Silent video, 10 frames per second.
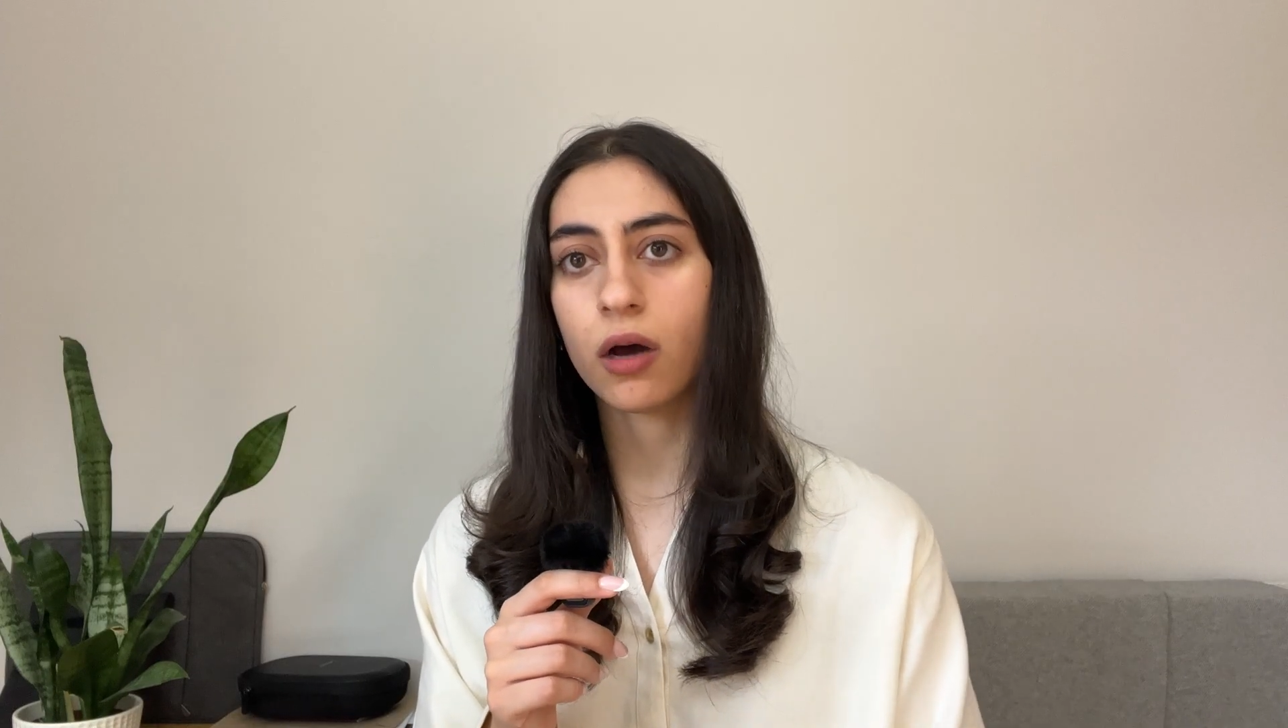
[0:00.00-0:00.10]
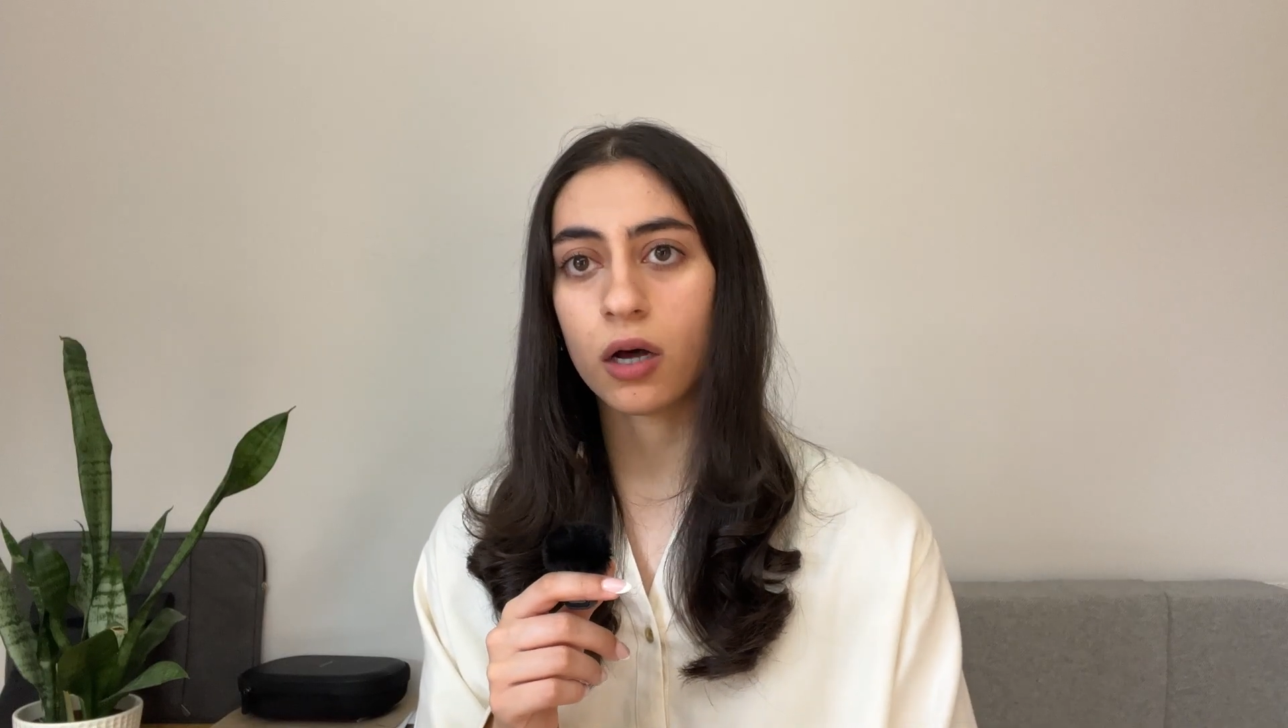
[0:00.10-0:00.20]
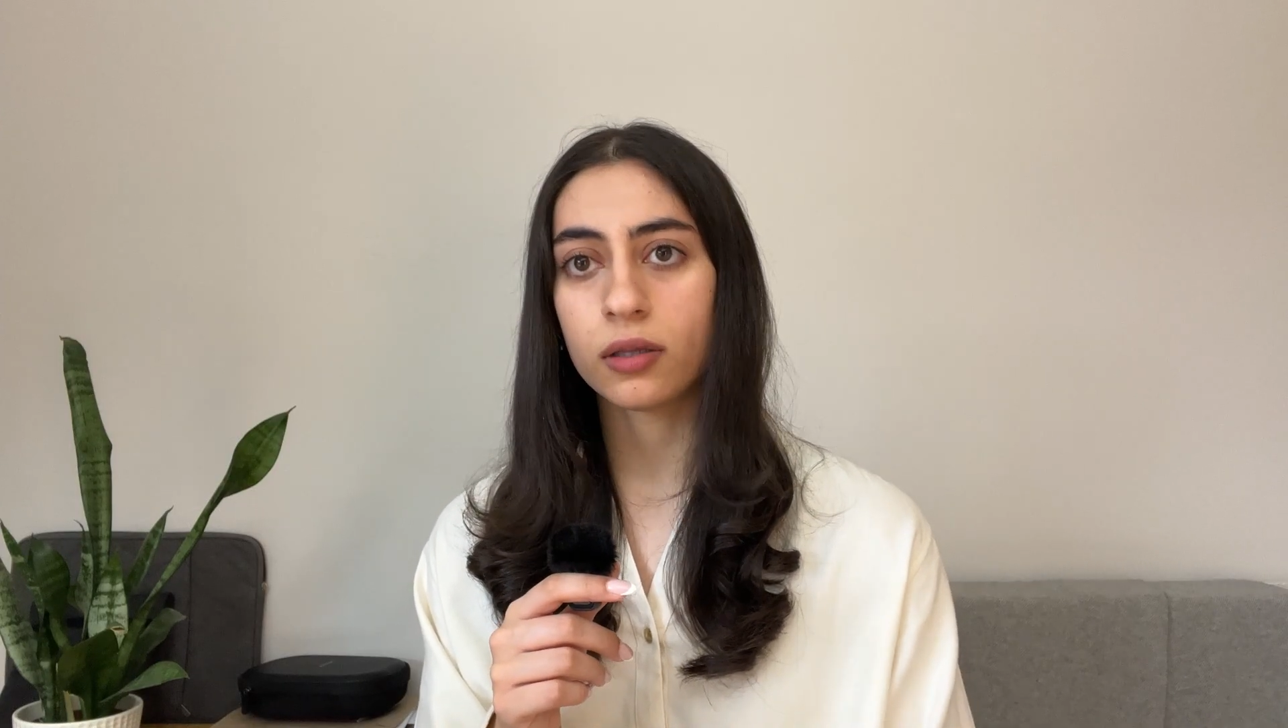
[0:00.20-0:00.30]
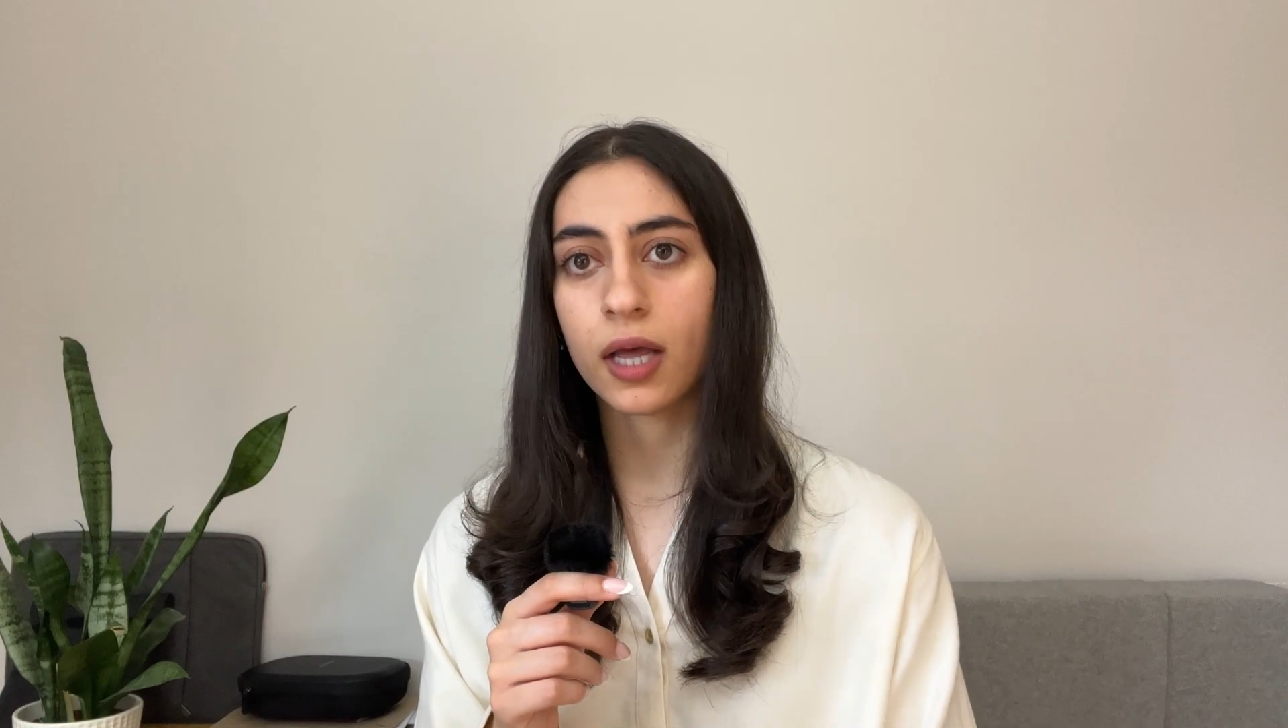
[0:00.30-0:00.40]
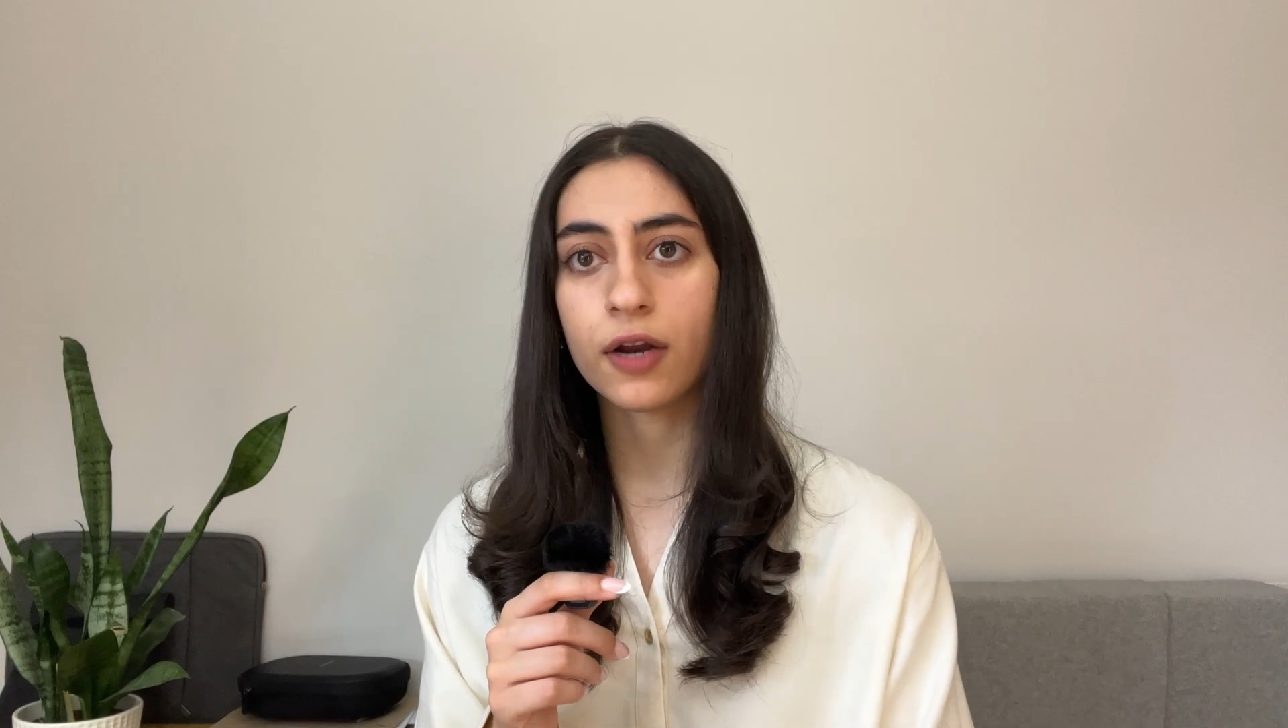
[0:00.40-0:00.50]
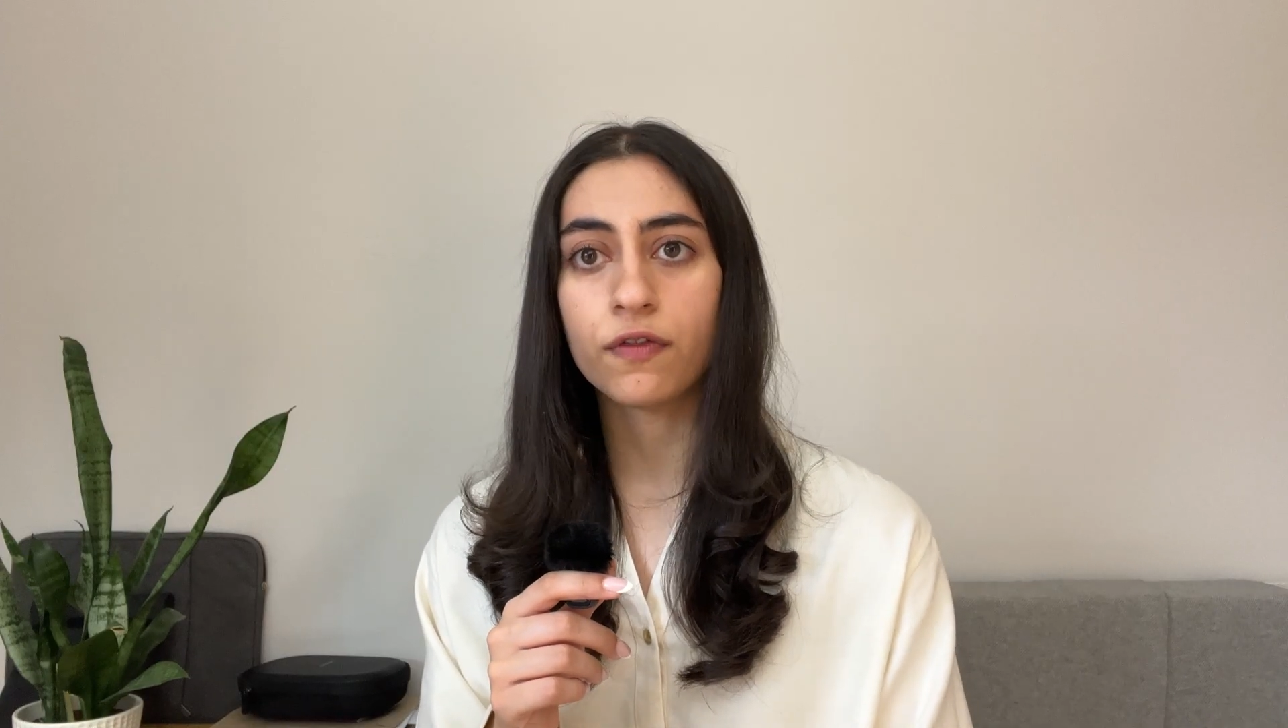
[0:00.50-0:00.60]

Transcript: online